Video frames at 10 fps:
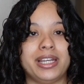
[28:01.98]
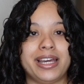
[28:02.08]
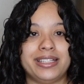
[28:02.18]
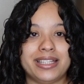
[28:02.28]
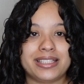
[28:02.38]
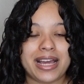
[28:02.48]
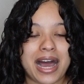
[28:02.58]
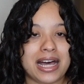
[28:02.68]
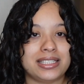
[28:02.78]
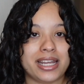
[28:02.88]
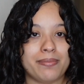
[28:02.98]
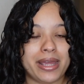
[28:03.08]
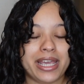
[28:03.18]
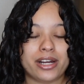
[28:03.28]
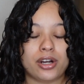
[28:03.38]
like this cast, like my
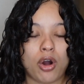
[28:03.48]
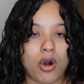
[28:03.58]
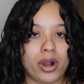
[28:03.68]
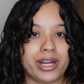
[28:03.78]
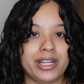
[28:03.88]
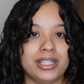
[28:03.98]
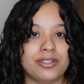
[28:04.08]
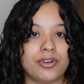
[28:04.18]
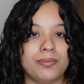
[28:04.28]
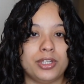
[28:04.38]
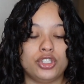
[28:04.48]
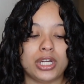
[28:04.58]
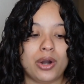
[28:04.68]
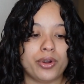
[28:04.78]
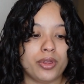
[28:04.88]
hair hardens from the
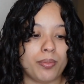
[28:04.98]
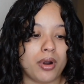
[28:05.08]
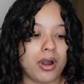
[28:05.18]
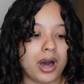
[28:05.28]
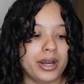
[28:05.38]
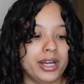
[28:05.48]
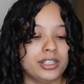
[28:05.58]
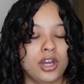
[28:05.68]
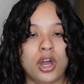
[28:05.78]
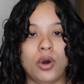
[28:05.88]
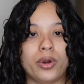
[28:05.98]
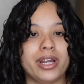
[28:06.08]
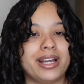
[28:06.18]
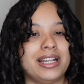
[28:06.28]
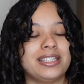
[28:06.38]
gel or the product, or
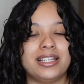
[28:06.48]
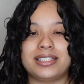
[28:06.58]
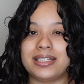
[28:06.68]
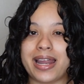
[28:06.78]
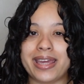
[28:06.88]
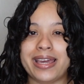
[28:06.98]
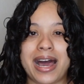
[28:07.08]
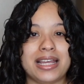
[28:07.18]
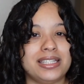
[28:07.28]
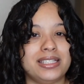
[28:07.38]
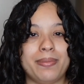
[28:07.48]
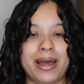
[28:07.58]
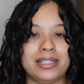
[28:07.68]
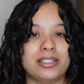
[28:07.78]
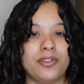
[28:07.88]
it gets a slight cast. It
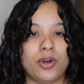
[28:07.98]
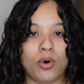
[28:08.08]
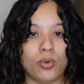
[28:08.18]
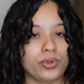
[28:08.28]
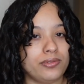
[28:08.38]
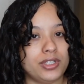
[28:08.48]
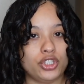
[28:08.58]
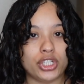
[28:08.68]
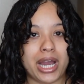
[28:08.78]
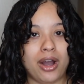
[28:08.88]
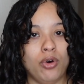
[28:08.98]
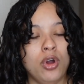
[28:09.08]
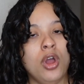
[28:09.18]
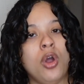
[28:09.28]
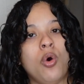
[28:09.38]
depends on the hold of the gel.
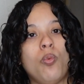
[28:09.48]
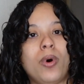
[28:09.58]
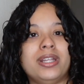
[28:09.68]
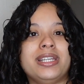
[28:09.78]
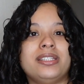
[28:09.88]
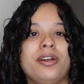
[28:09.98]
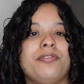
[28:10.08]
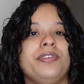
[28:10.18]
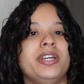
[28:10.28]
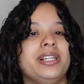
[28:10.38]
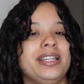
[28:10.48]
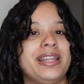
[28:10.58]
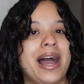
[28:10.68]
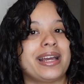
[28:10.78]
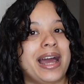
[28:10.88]
Once I start feeling
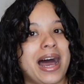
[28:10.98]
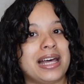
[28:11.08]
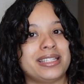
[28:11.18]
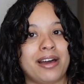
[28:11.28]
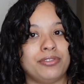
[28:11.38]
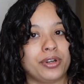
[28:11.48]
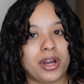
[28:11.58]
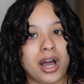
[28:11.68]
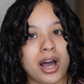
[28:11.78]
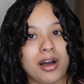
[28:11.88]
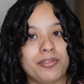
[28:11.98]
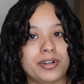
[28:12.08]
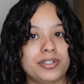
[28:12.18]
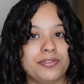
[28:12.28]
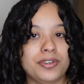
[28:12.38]
that cast after hover
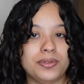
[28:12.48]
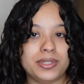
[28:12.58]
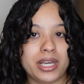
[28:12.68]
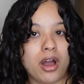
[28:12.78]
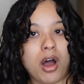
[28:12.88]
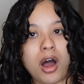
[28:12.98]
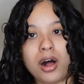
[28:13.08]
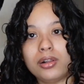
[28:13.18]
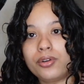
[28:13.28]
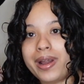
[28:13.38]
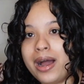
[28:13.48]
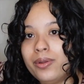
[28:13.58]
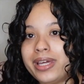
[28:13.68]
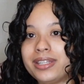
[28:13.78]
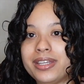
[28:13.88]
diffusing all
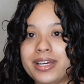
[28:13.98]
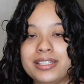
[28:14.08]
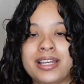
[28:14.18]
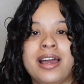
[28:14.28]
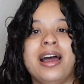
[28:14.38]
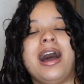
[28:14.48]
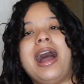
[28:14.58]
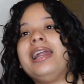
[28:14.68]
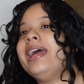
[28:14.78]
around like this, I